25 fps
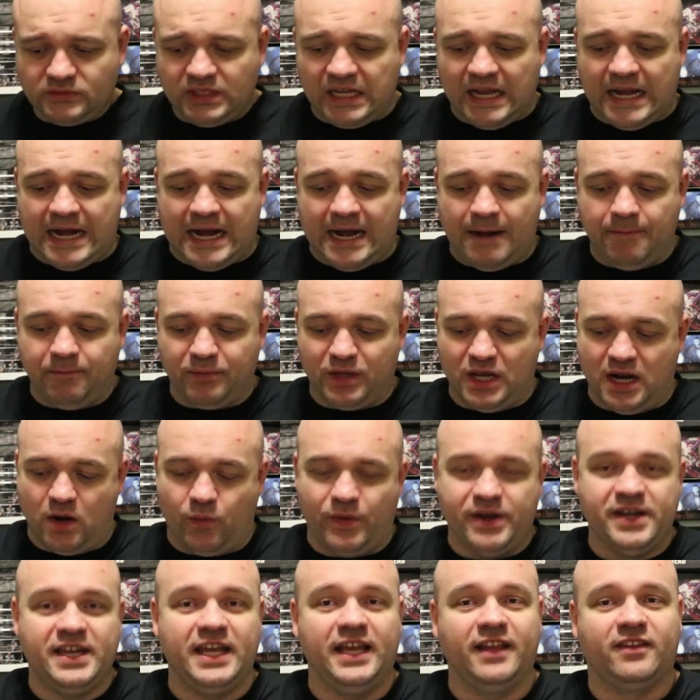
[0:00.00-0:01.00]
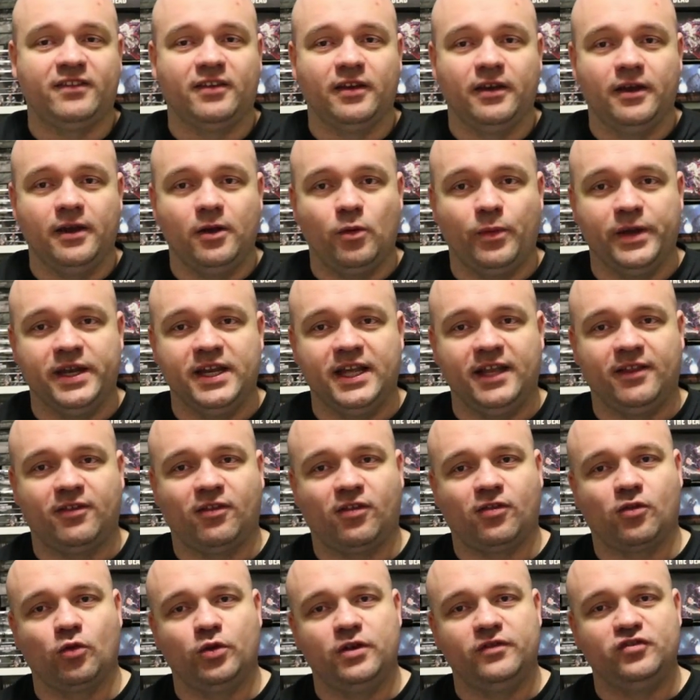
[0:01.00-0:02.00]
Um, you know, we need to, we need to
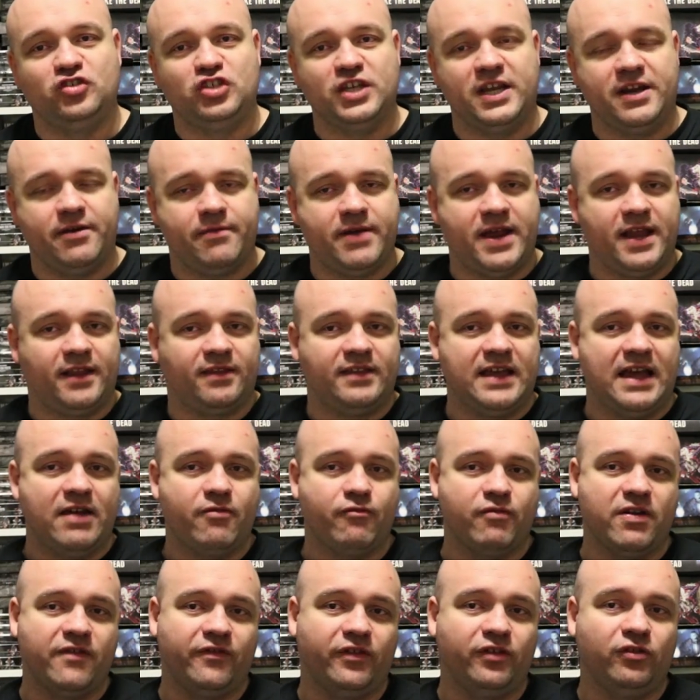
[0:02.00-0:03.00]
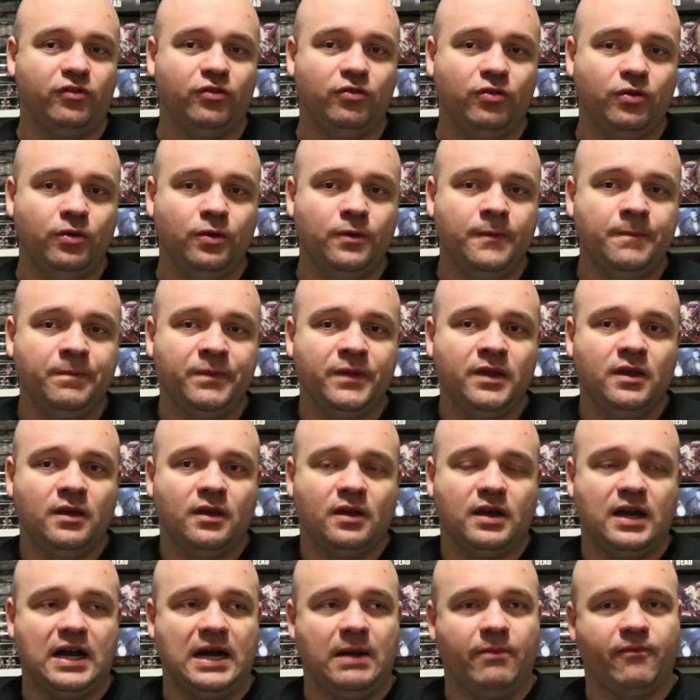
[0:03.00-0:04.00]
sort of generate that revenue
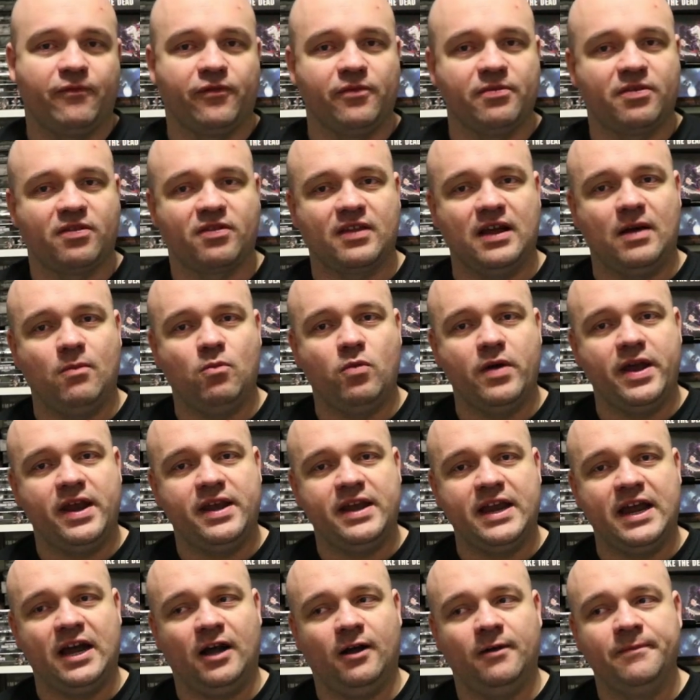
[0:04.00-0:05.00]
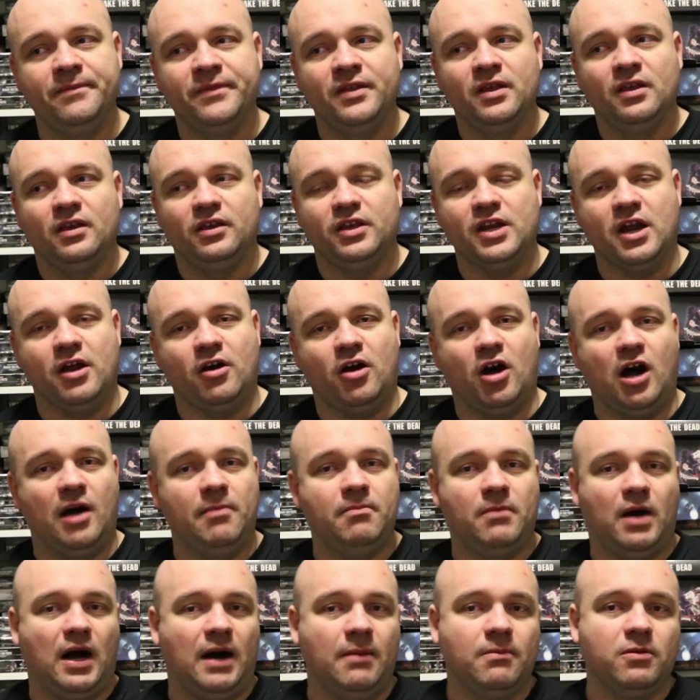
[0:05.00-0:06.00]
Um, from somewhere. Now, you know,
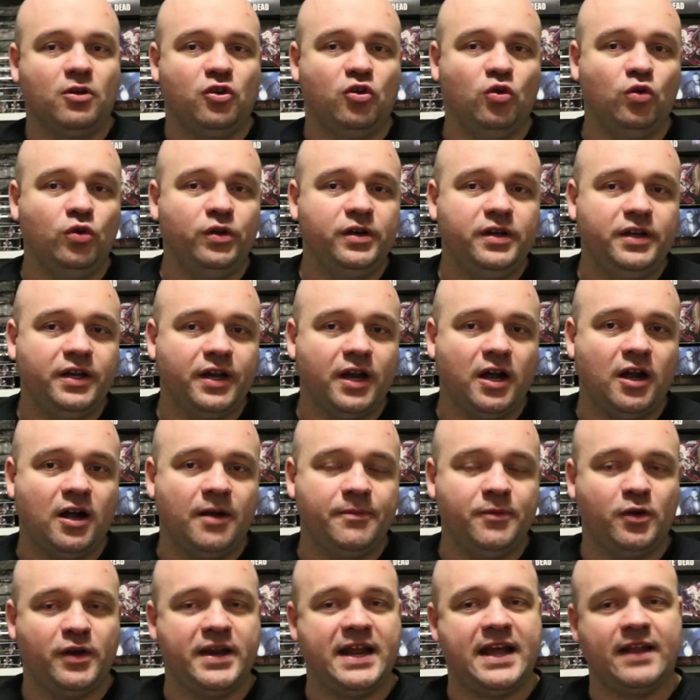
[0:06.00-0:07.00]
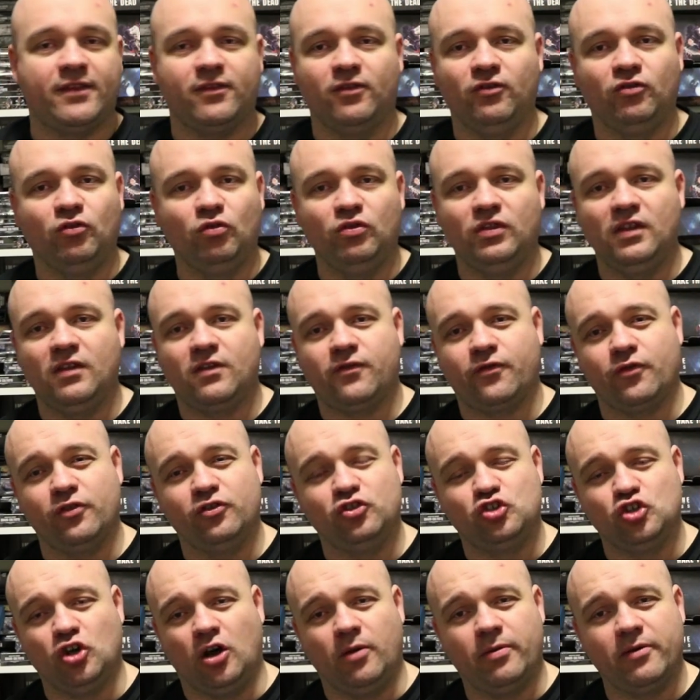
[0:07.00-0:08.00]
I'm, I'm good, you know, I'm not out to do this for a
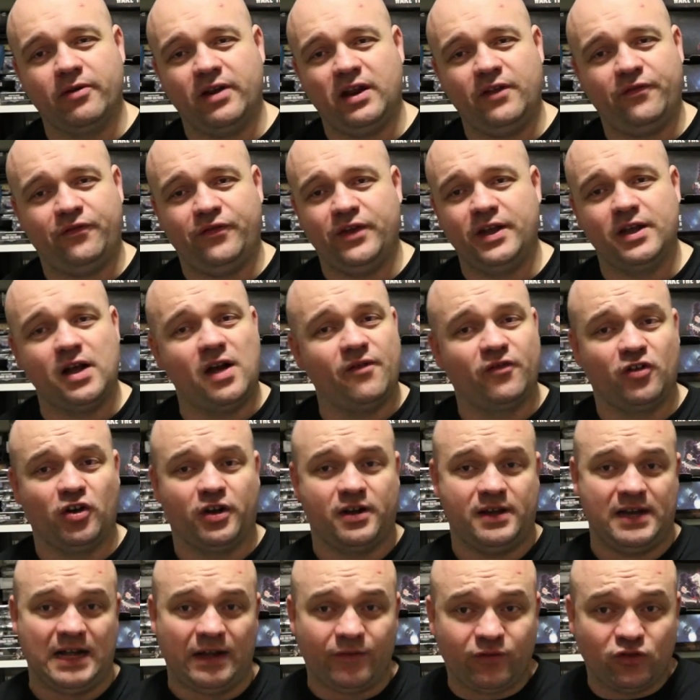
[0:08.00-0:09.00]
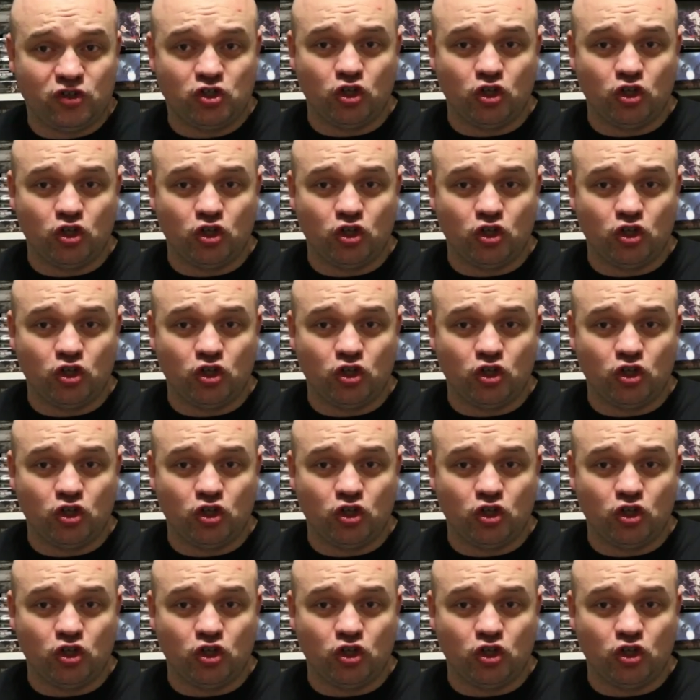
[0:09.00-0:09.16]
job or anything. I've got enough